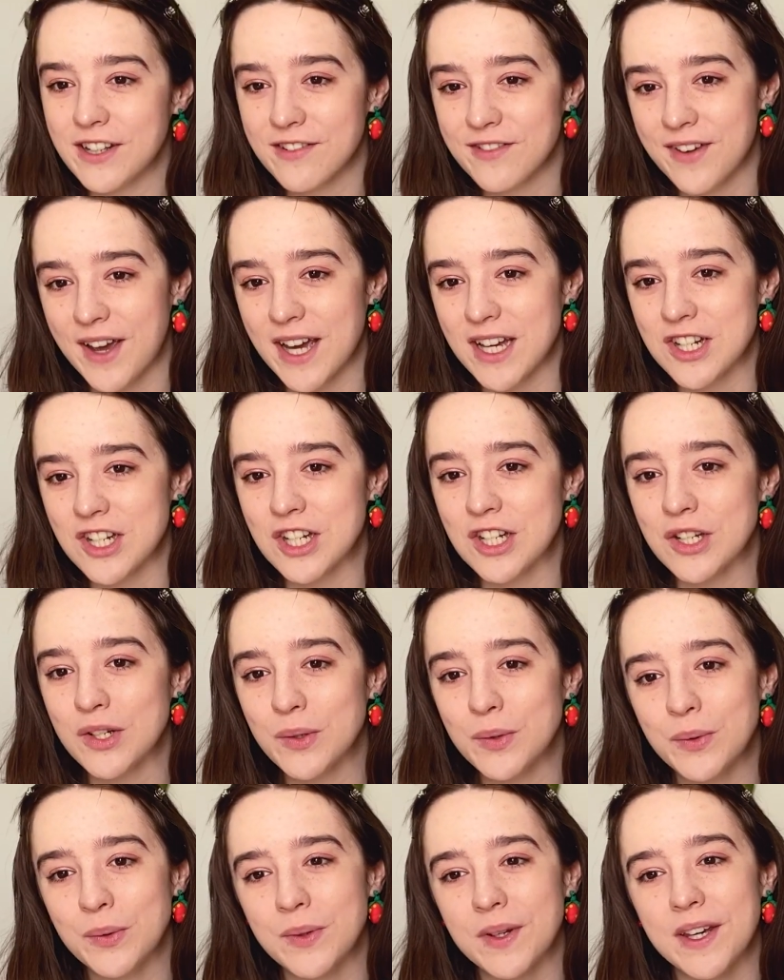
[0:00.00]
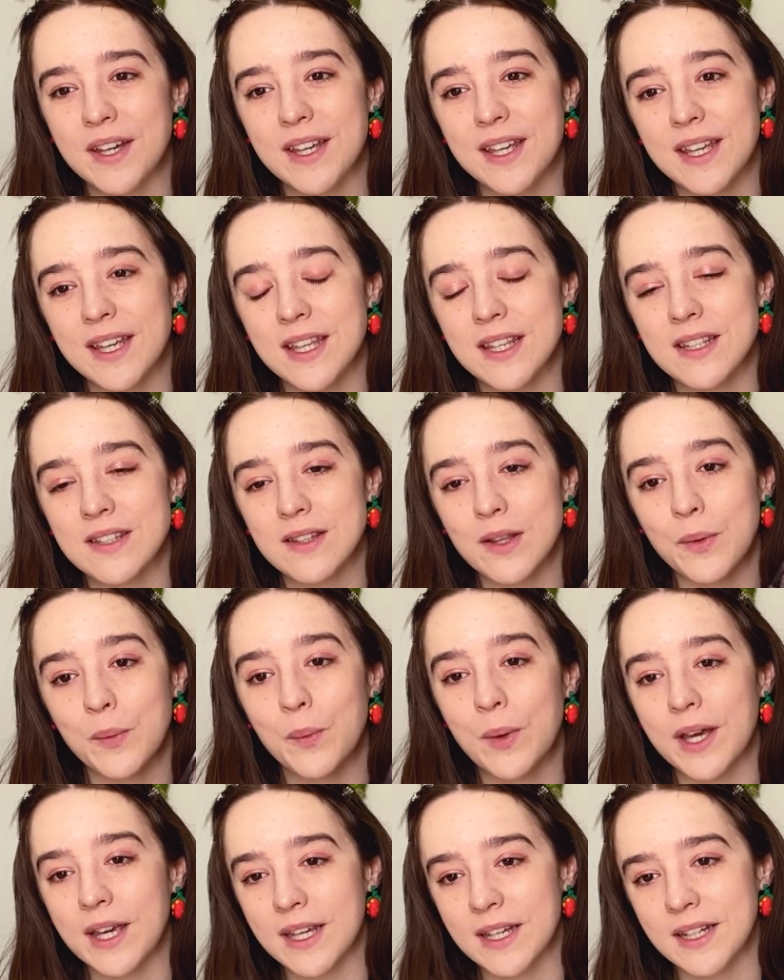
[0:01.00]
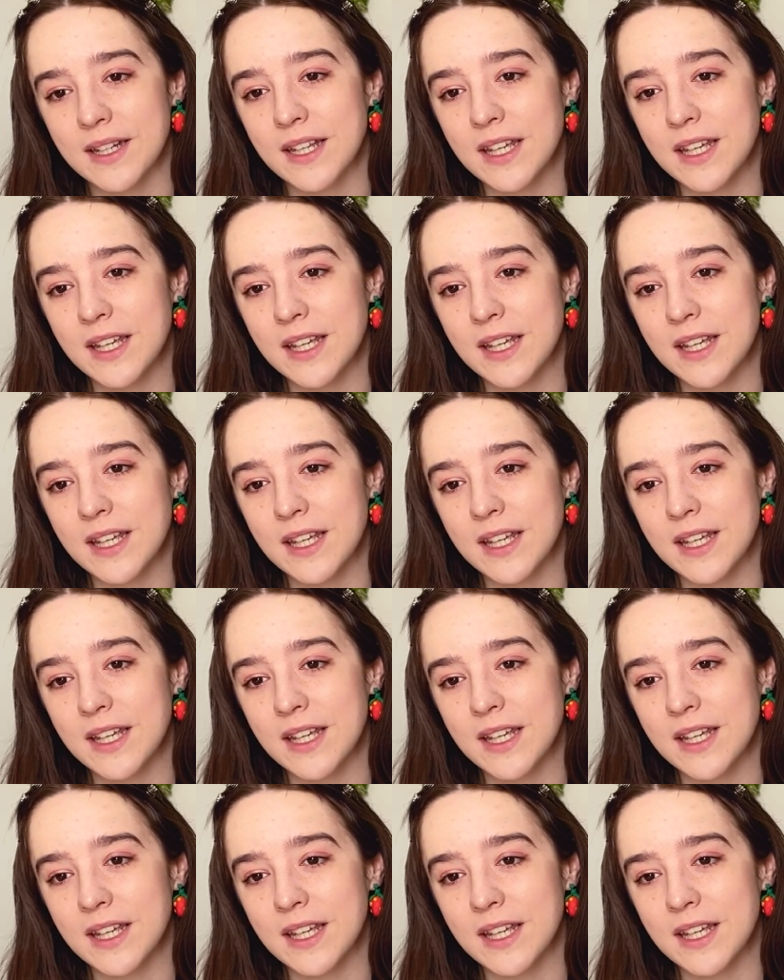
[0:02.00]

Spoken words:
fashion, Una is a wicked,